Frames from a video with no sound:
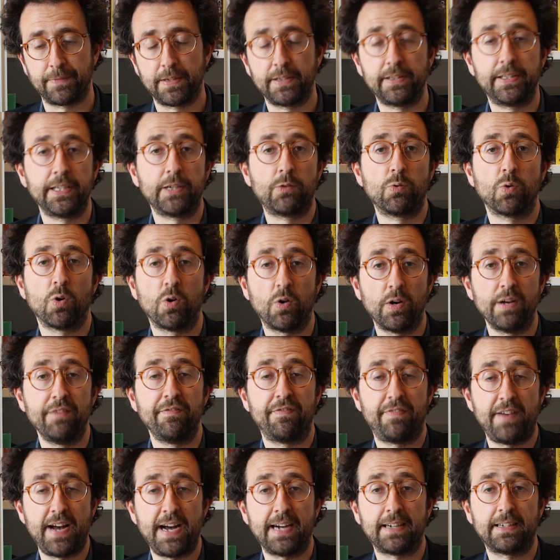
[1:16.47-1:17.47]
Degrowth, in
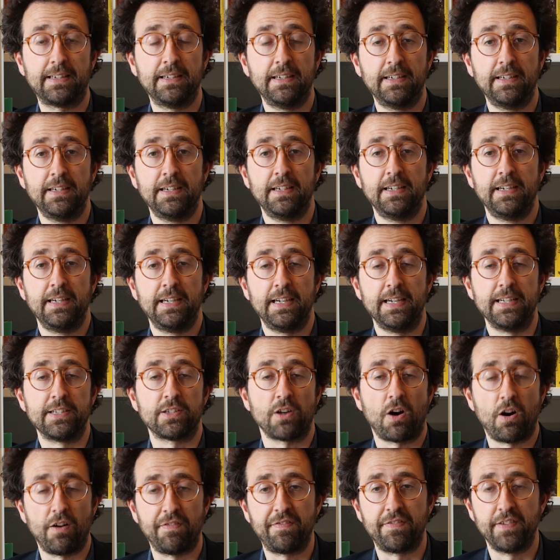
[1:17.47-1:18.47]
fact, is
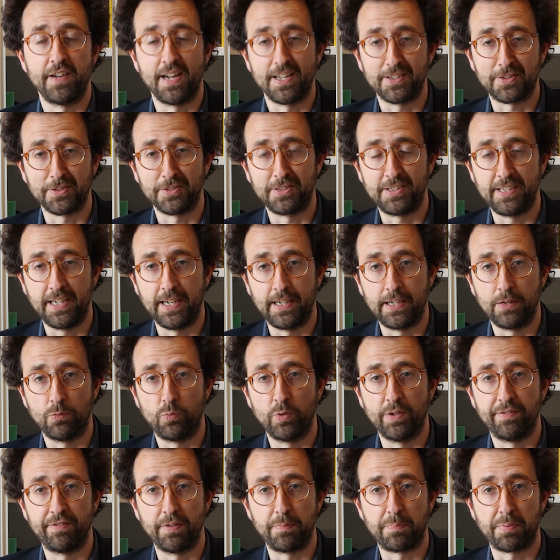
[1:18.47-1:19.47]
often associated
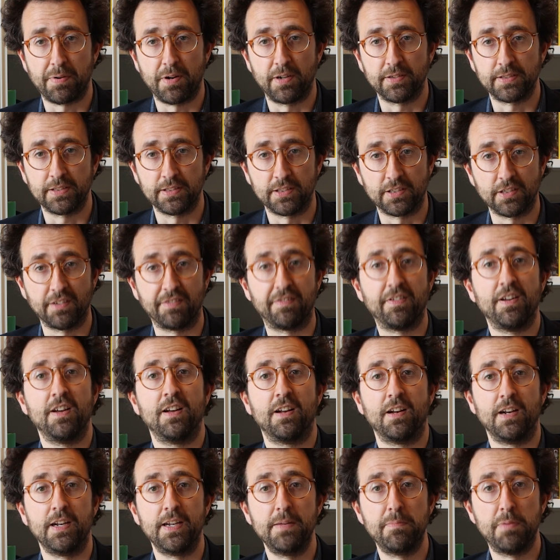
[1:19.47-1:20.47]
with a process of
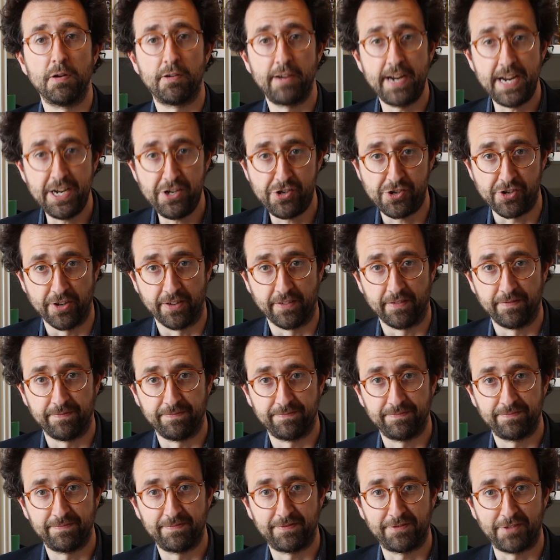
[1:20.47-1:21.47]
liberation
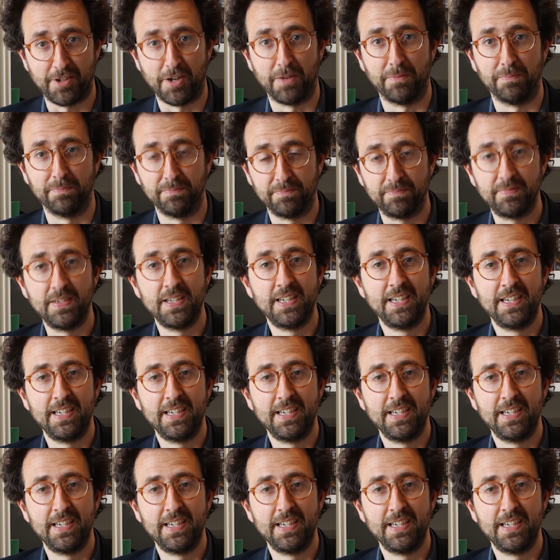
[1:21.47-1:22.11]
from